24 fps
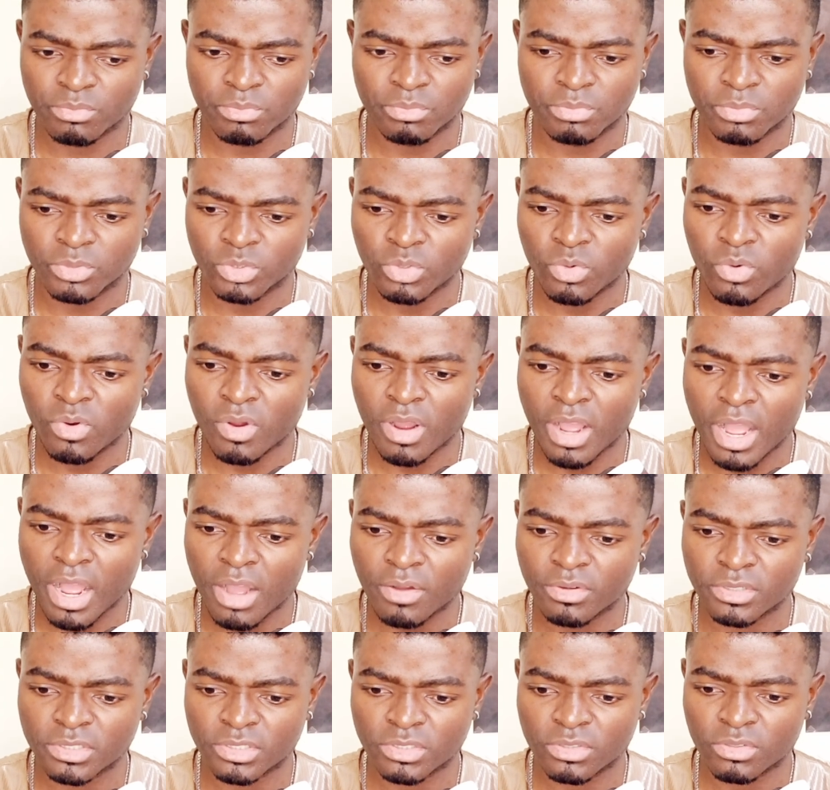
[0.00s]
2
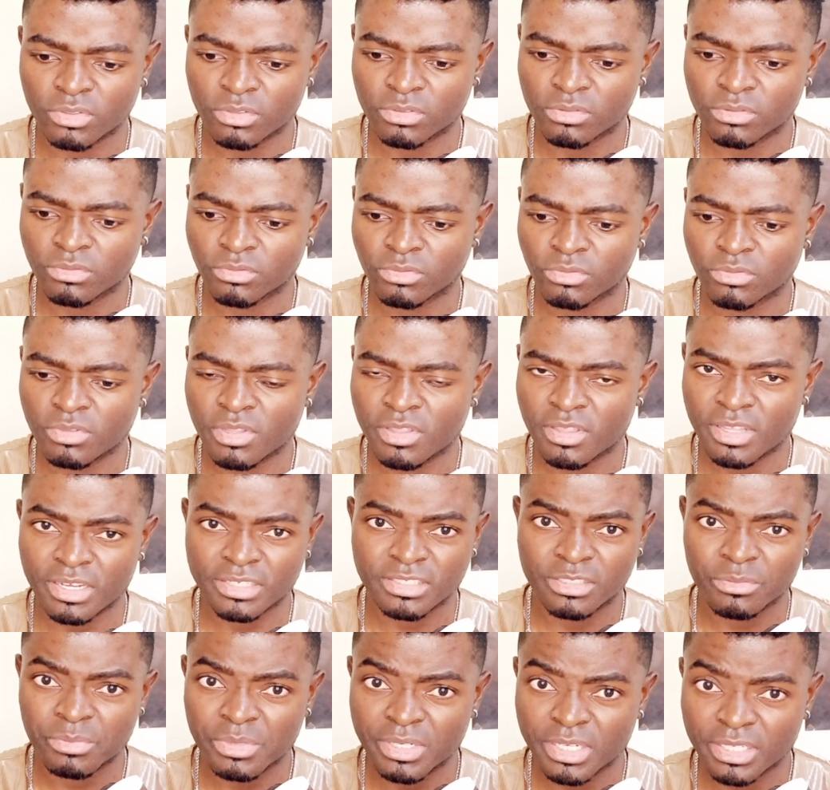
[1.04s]
hours or 30
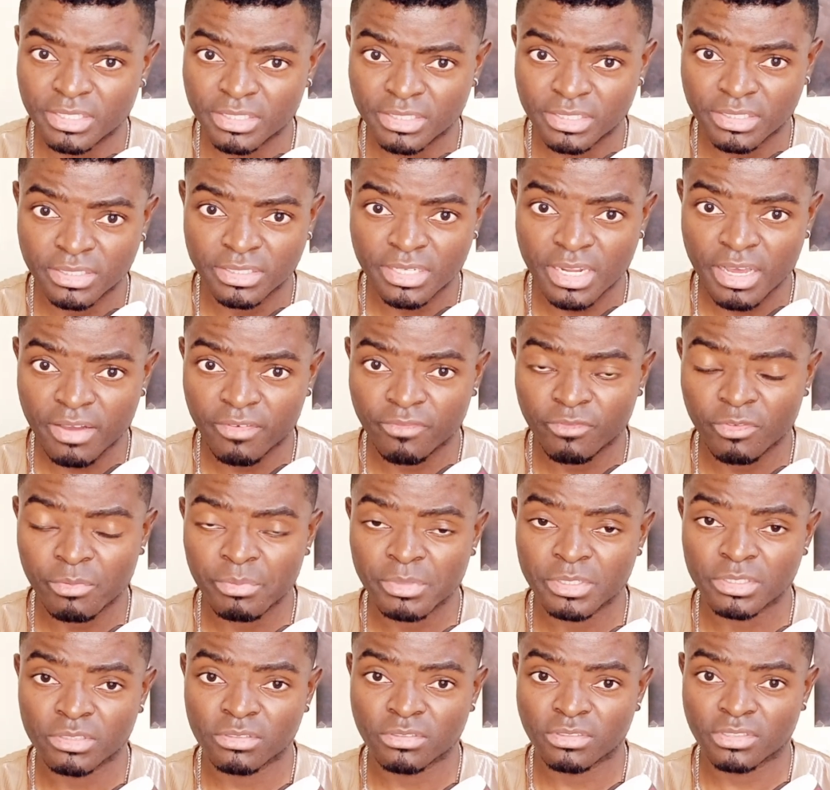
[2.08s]
minutes is enough for
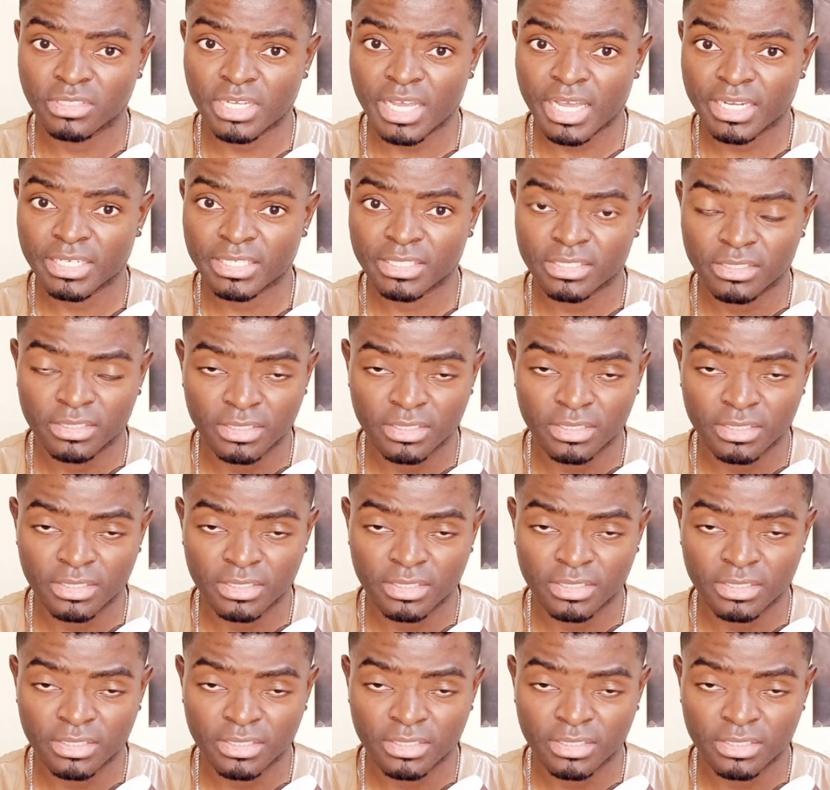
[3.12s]
me to study.